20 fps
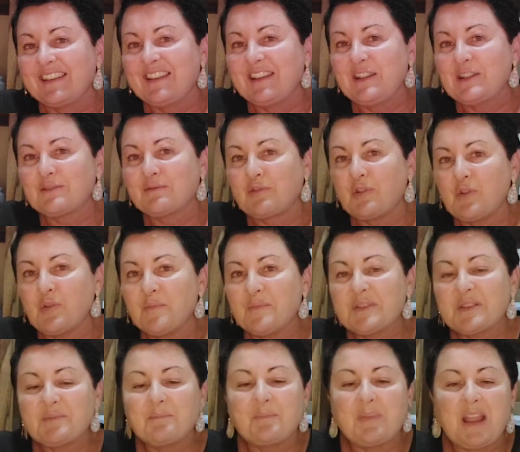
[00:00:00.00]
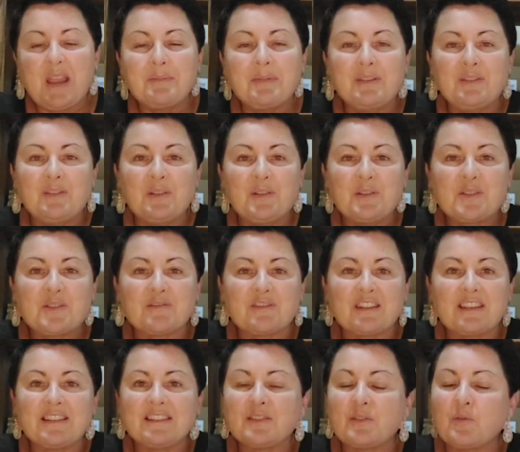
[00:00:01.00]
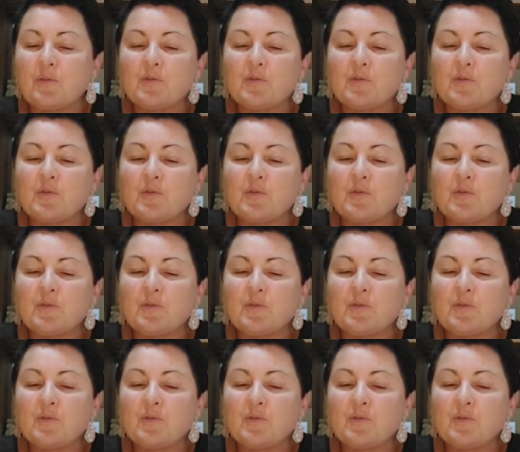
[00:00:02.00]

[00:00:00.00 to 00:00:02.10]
Kids rooms, baby nurseries,